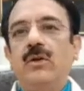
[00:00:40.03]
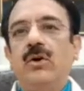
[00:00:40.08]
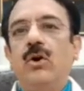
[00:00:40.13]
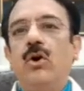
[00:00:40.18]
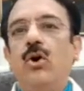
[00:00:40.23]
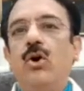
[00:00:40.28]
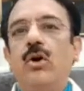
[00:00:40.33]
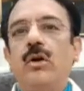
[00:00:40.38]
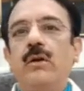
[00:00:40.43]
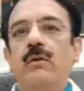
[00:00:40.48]

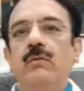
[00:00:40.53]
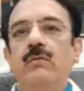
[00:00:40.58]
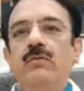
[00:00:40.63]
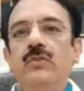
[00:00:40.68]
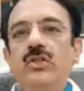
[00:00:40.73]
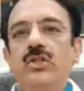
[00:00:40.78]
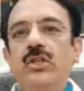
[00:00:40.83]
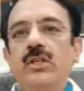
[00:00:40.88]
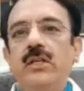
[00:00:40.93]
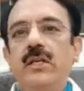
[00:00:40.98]
or
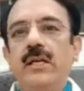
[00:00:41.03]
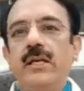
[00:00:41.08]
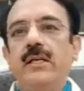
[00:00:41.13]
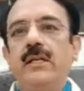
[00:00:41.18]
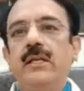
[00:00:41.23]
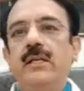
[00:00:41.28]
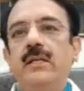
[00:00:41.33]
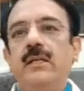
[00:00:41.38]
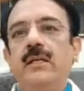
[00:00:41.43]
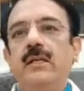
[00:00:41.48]
vision
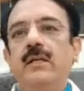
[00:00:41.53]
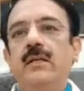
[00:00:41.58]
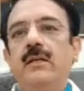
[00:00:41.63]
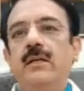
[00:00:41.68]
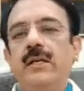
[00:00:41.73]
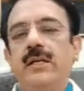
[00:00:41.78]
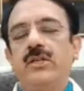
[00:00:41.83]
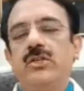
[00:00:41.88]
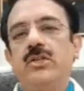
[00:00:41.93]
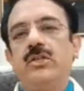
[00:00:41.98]

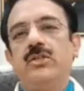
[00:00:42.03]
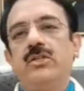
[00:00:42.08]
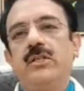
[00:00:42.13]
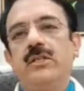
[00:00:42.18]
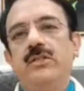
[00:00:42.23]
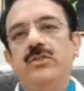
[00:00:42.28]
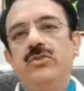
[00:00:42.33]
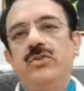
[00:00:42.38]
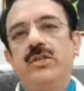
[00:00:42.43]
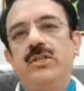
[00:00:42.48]
correction
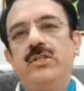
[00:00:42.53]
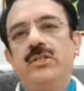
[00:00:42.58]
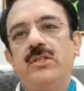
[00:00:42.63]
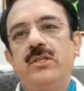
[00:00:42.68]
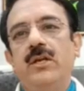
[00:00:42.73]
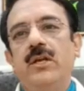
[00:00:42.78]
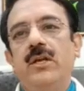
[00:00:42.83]
surgeries.